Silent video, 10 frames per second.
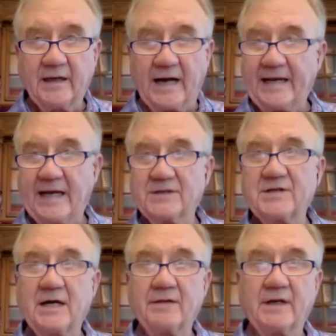I can't
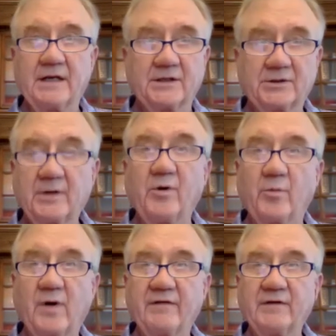say that it's a triple
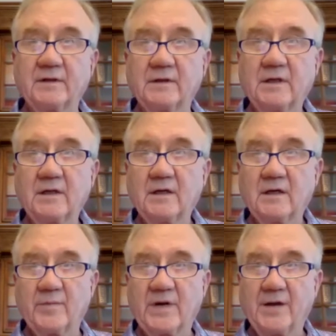profit,
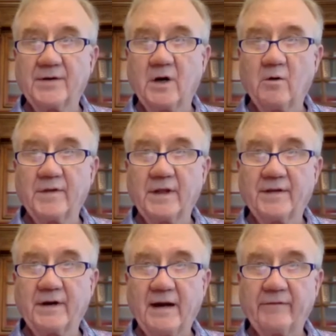but I know that
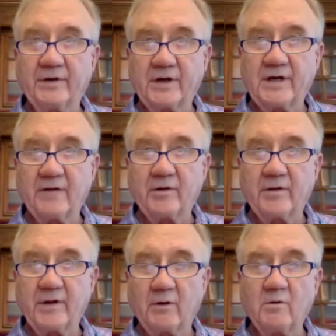they're having to cover
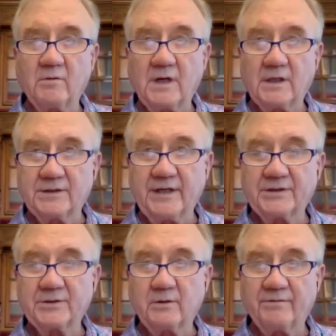their own
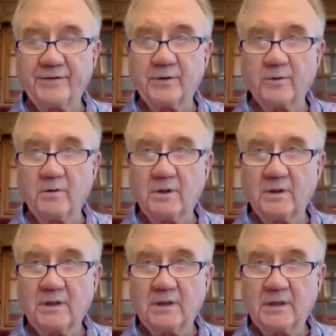diesel fuel
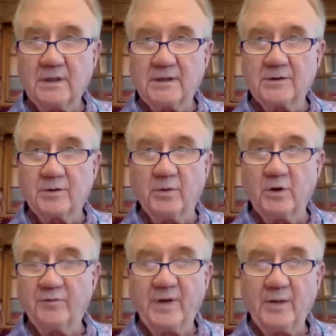to
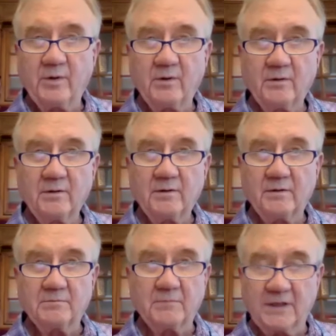move people,
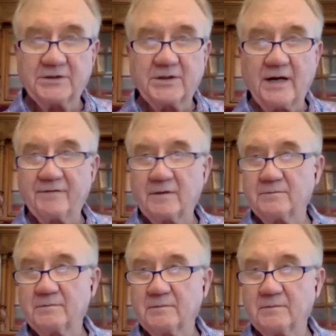let's say
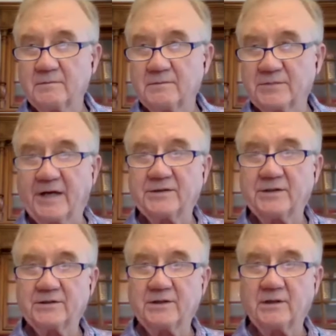from
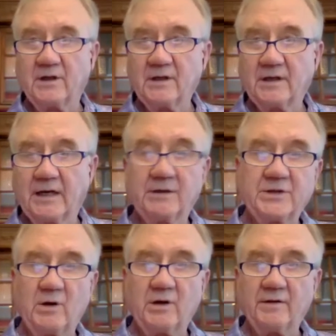Texas to
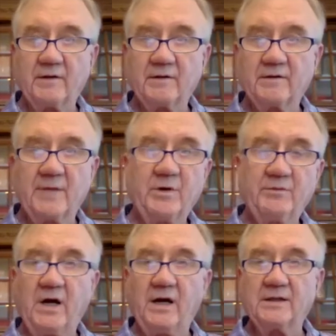Arizona, they
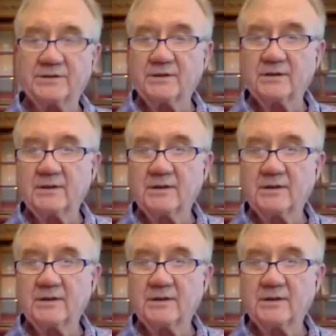move to us.